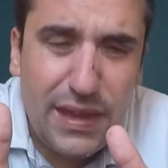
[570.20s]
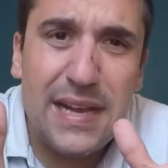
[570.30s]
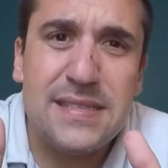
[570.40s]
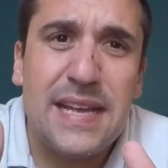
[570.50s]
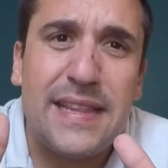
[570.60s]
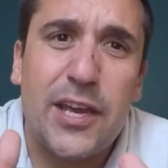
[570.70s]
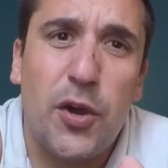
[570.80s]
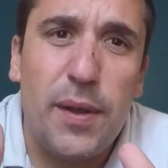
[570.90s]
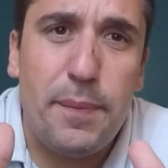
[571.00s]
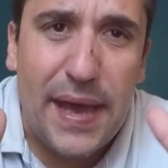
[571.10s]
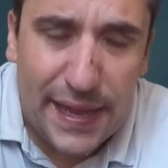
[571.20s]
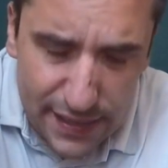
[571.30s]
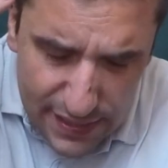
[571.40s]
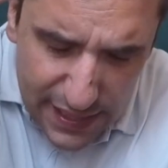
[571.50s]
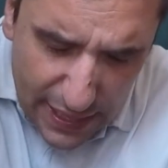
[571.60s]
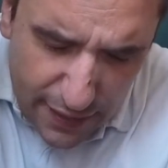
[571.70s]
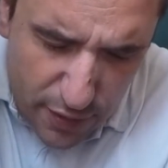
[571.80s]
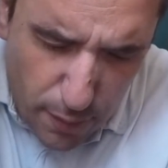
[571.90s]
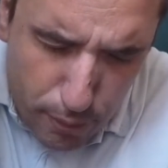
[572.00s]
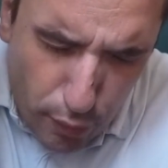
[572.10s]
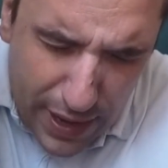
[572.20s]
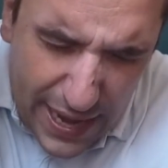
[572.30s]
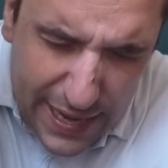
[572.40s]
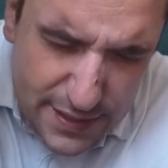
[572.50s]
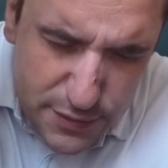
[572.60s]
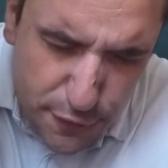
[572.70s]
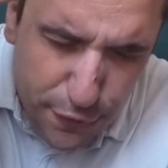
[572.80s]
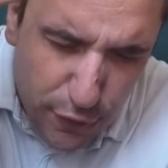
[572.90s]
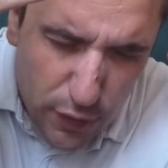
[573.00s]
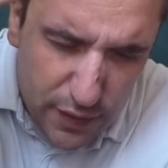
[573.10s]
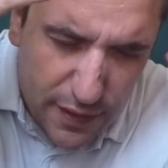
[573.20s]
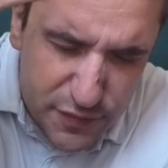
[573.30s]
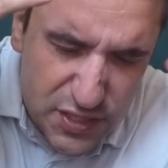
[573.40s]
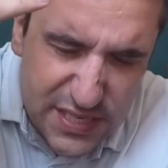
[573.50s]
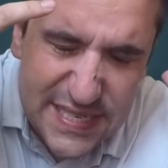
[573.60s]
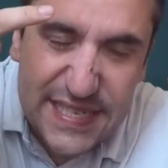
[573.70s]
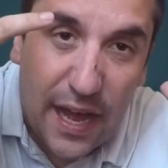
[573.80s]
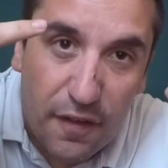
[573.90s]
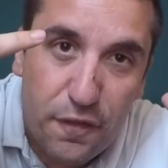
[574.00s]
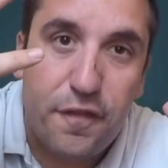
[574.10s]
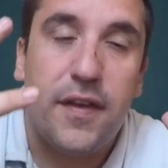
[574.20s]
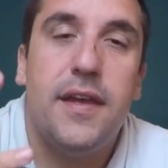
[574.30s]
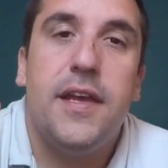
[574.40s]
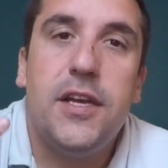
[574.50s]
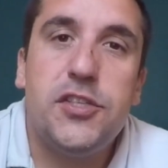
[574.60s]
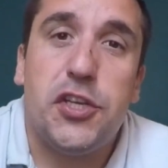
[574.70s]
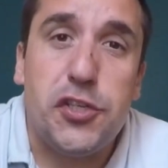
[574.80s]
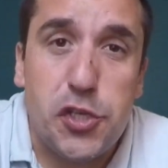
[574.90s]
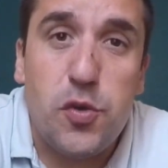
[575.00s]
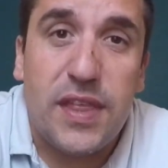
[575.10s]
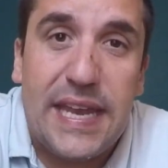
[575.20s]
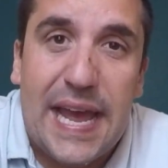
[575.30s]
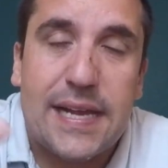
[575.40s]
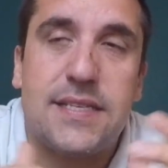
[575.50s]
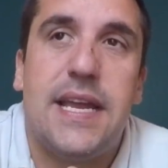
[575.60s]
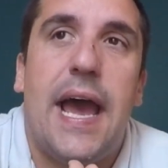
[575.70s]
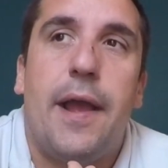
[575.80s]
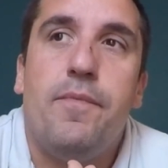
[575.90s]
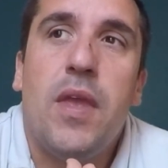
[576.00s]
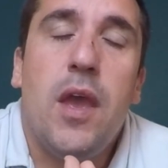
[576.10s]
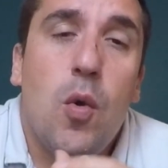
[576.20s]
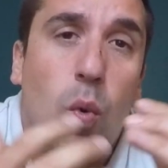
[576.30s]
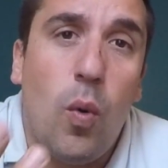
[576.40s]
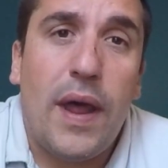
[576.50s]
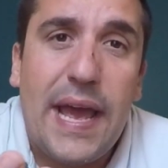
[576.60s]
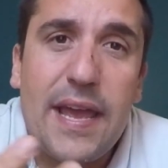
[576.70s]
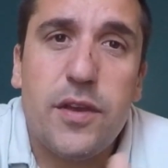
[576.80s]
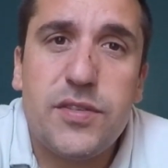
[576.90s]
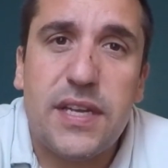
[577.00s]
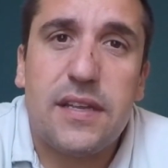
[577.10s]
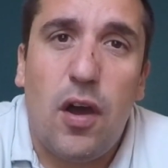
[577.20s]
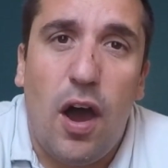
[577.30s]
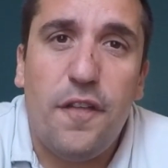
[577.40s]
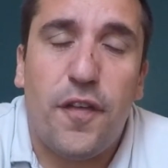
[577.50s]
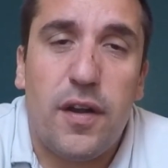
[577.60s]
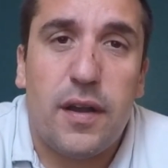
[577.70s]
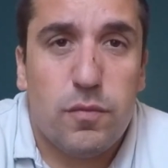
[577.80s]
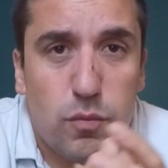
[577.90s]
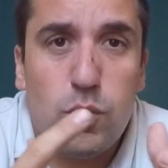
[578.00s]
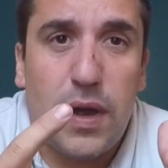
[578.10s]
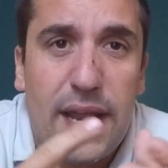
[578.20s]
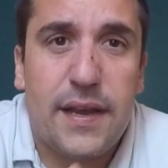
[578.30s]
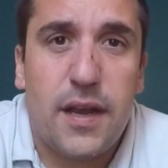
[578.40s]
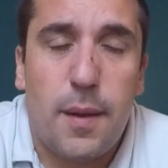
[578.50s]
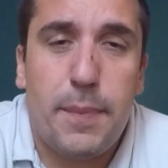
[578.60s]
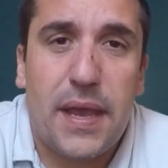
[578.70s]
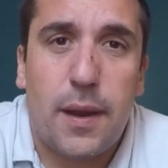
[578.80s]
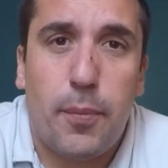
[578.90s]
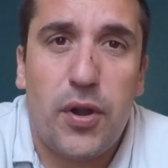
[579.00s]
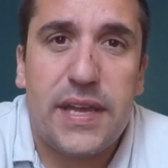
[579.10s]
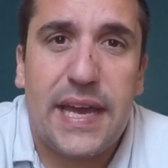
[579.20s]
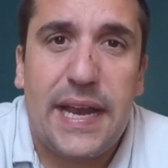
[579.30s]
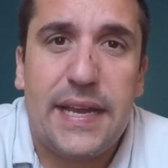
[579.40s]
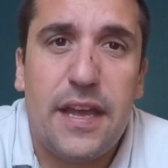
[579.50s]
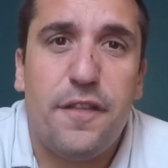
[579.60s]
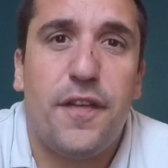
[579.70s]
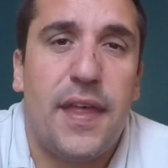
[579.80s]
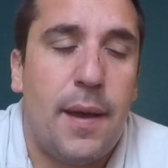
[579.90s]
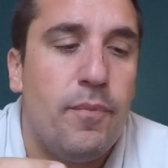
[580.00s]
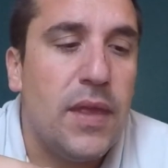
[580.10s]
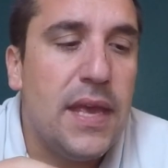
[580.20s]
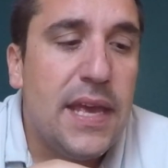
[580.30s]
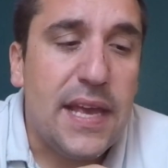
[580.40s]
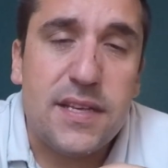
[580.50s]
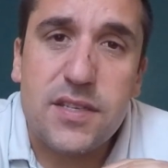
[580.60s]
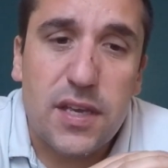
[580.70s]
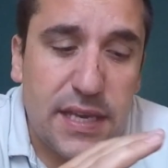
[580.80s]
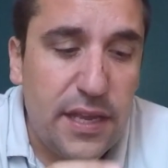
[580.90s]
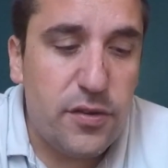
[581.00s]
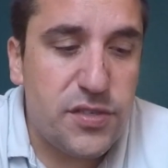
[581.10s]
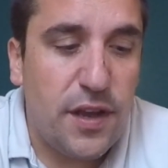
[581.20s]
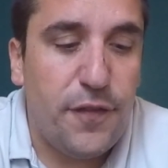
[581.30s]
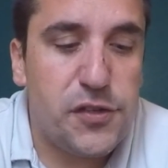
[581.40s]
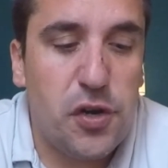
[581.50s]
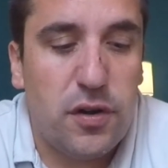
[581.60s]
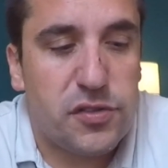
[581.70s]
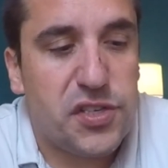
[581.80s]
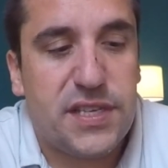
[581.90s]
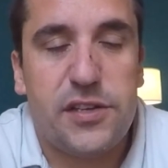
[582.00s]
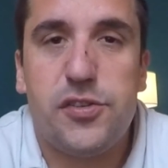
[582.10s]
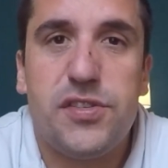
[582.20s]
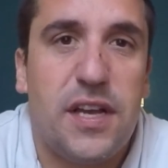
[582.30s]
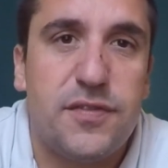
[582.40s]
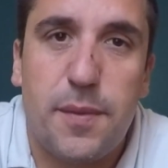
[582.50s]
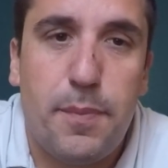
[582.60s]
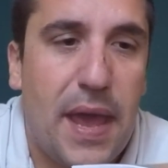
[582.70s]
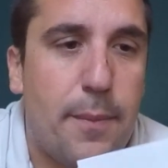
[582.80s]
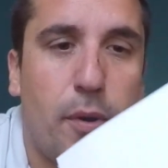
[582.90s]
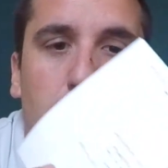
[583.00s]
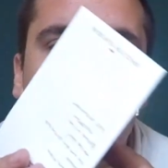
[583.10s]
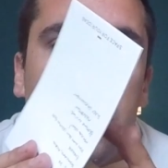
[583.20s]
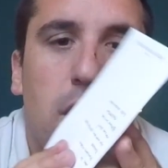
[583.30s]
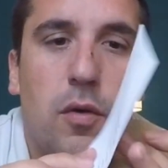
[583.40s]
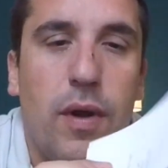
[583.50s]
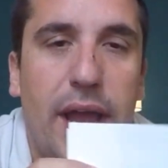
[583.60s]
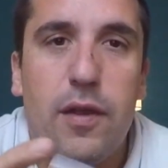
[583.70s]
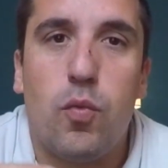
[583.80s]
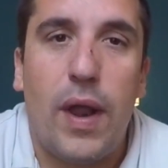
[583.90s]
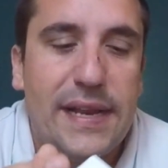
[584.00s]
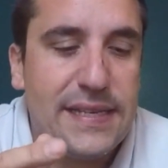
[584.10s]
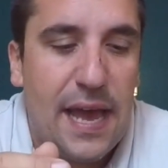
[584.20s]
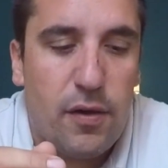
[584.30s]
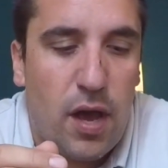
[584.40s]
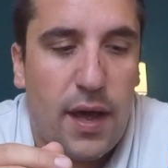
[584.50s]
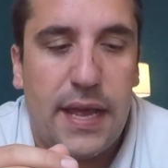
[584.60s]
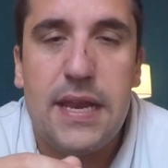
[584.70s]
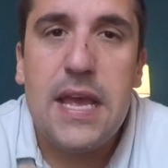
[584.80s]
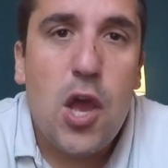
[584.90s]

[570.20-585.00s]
is that they go to bed and their brain is full of stuff to do the next day. Well, what I used to offer and what ended up being a pretty good idea for them is get yourself a journal. Just get yourself some paper, right? Write down on it.